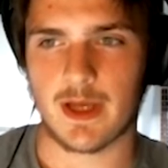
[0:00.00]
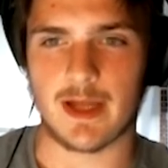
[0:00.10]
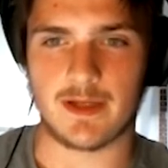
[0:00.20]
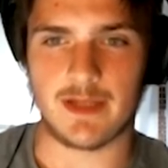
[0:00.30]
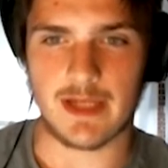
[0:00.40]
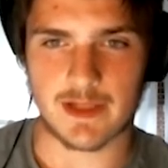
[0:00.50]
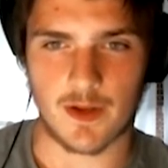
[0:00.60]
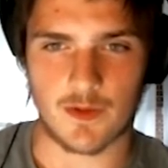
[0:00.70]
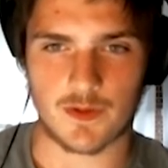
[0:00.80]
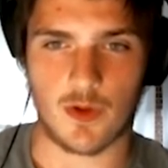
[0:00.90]
and
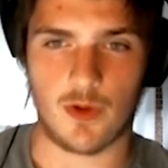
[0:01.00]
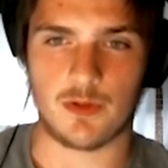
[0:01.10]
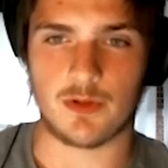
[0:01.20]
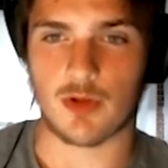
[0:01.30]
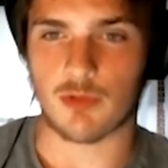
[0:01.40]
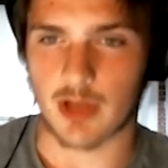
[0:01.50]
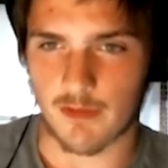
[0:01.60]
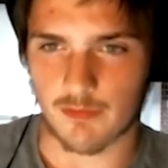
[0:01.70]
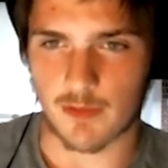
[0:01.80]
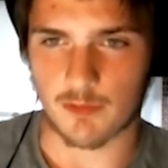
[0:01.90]
details on a
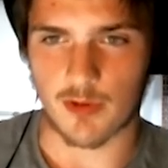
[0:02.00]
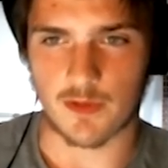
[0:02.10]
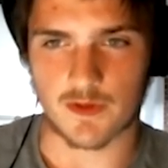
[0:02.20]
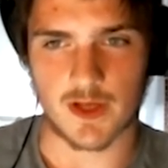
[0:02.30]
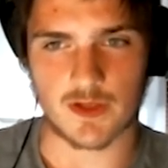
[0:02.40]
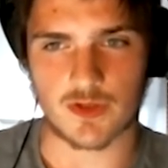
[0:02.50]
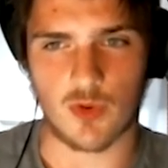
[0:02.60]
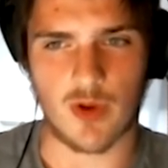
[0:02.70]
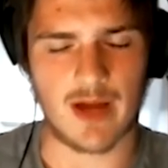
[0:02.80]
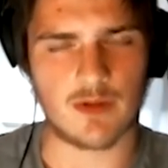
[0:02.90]
recovery process
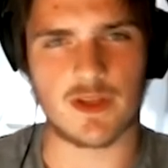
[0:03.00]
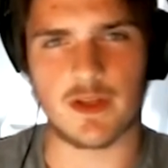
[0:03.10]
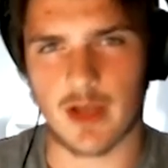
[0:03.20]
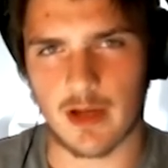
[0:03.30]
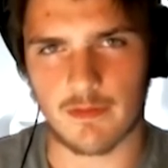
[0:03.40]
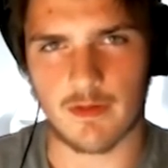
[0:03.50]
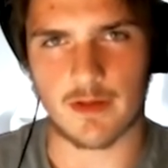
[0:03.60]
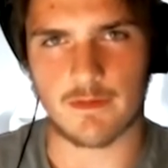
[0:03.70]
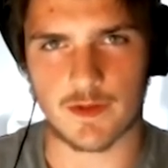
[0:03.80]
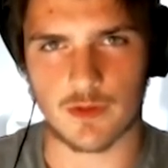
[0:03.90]
or how to
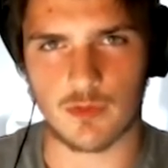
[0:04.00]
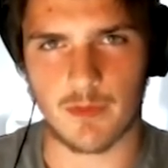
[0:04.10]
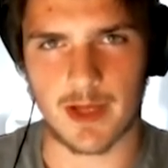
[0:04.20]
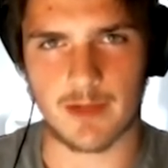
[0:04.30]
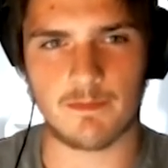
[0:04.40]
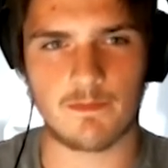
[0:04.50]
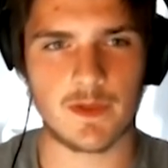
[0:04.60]
nullify physical pain.